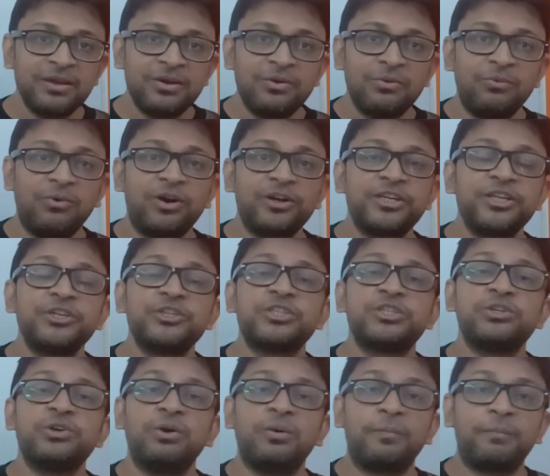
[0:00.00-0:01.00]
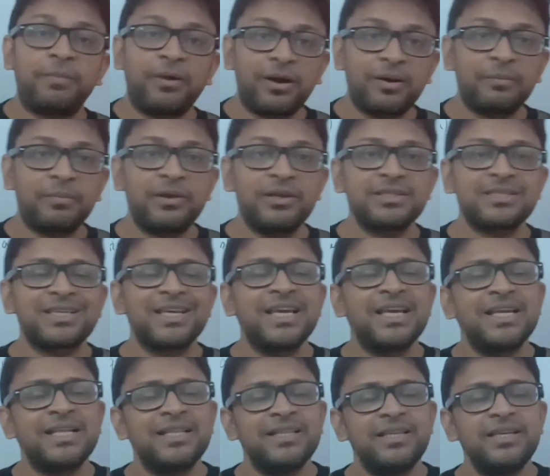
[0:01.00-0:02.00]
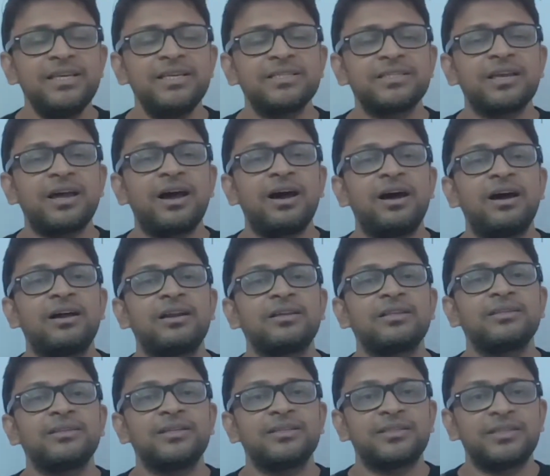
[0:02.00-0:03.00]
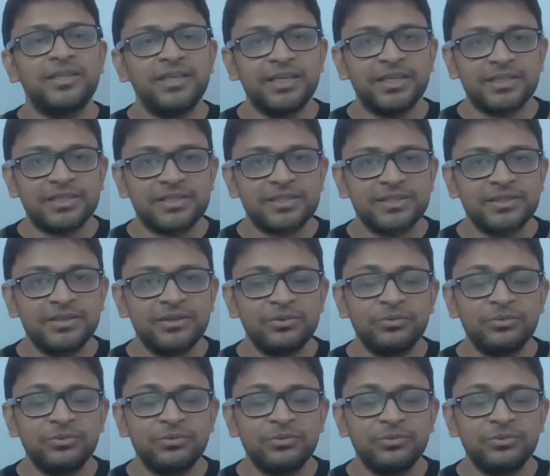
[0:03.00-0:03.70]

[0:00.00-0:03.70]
What is your purpose? These are the things.